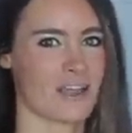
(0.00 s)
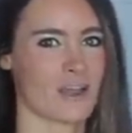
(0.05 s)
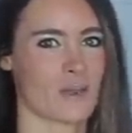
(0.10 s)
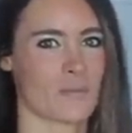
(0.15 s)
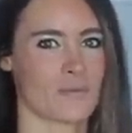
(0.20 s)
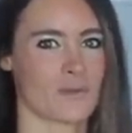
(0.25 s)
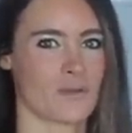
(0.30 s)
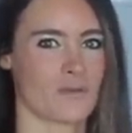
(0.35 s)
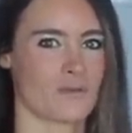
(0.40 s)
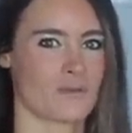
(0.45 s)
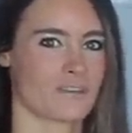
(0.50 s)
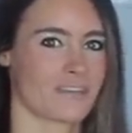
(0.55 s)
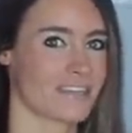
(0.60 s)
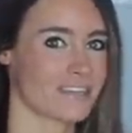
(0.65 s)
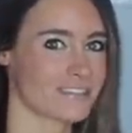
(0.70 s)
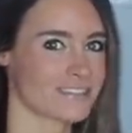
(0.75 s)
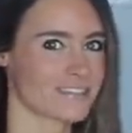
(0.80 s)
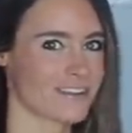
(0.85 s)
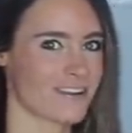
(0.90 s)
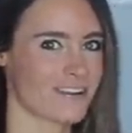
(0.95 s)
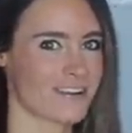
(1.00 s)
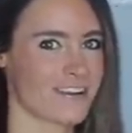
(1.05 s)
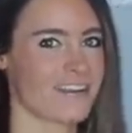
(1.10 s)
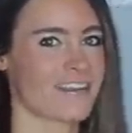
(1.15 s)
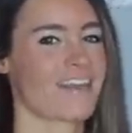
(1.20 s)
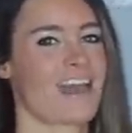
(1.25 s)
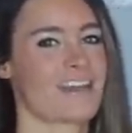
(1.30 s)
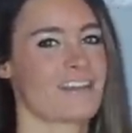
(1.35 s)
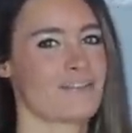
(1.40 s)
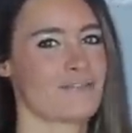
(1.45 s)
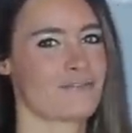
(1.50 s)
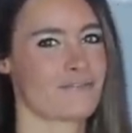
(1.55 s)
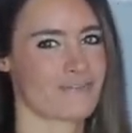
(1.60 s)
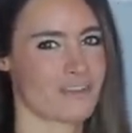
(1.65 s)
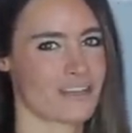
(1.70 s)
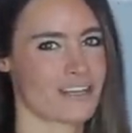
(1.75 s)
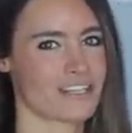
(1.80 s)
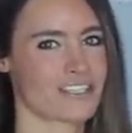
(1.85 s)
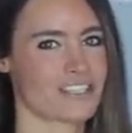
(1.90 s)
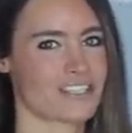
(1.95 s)
I hope you get started and you
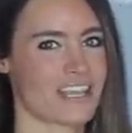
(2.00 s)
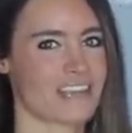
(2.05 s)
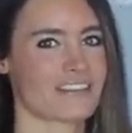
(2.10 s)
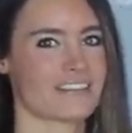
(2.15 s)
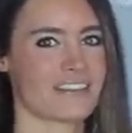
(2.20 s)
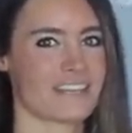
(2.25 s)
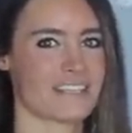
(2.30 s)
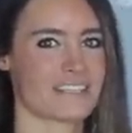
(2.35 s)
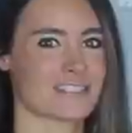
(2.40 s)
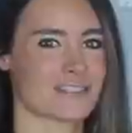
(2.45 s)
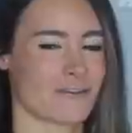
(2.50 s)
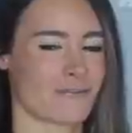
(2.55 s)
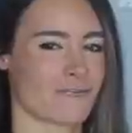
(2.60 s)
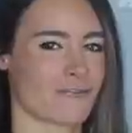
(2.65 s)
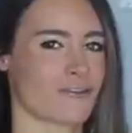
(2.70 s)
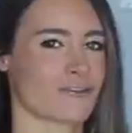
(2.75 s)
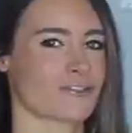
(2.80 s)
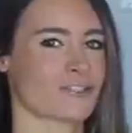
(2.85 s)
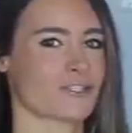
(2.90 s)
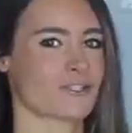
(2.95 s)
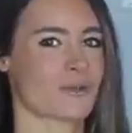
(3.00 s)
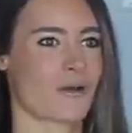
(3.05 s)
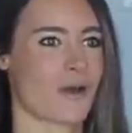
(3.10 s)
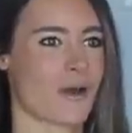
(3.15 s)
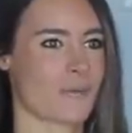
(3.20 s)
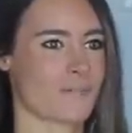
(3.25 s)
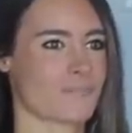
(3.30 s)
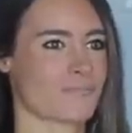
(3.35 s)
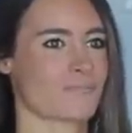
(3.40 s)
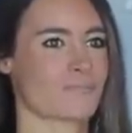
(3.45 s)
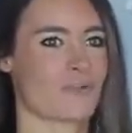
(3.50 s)
finish at least the first um,